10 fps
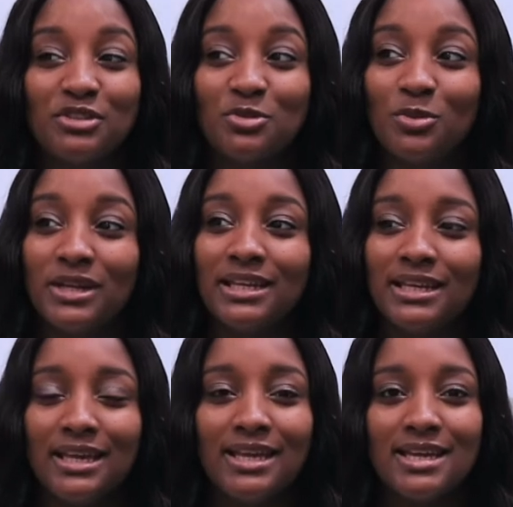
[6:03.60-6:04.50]
to
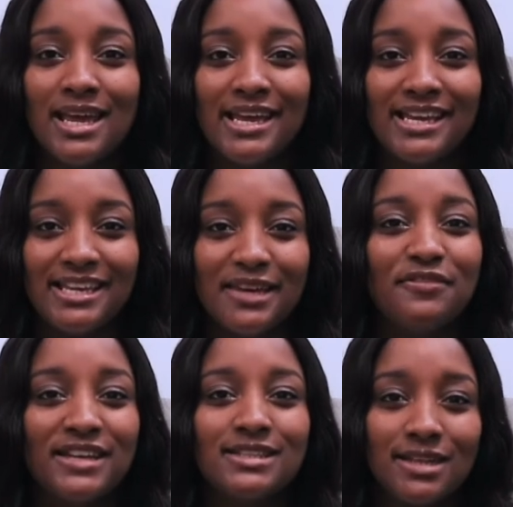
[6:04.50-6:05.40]
really give
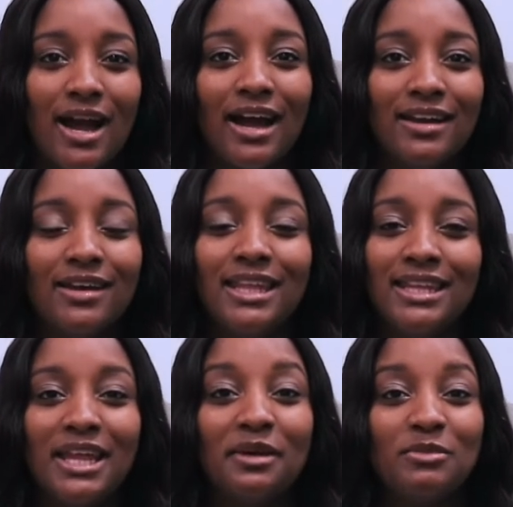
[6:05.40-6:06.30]
it to God and
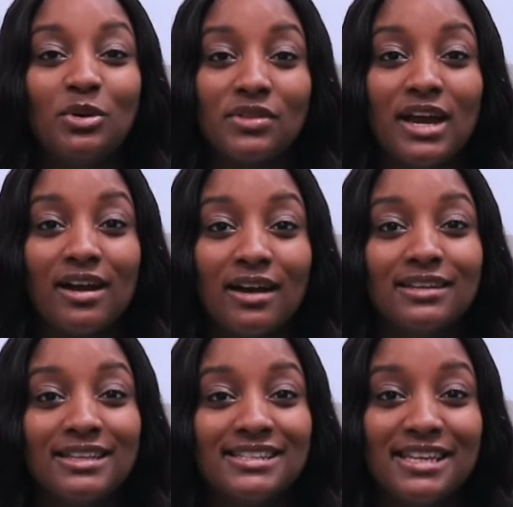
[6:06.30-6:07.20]
let him know that, God,
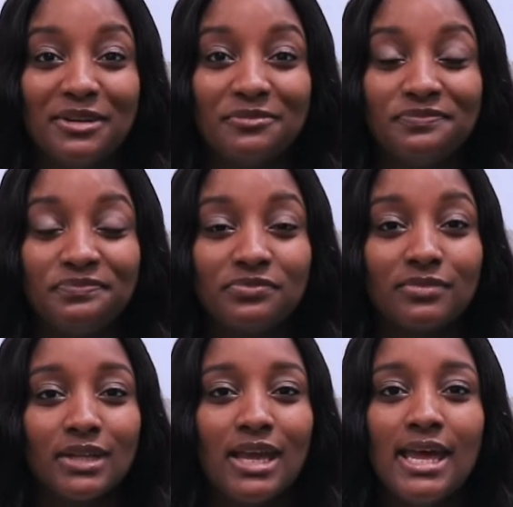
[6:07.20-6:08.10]
listen,
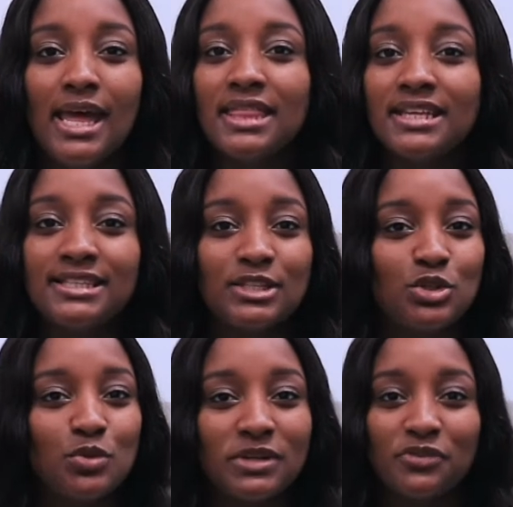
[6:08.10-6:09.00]
this is
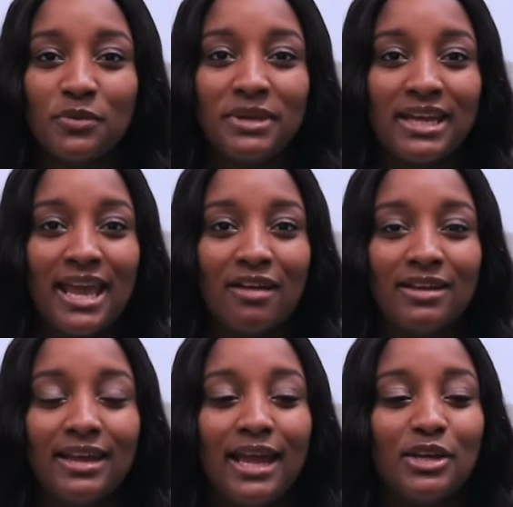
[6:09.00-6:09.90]
too much for me to
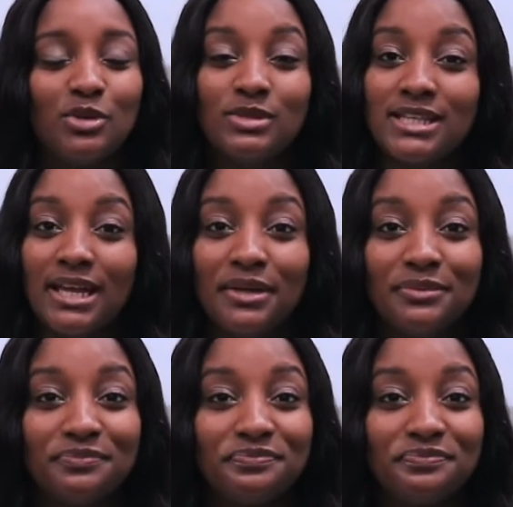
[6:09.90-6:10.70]
carry. And you said,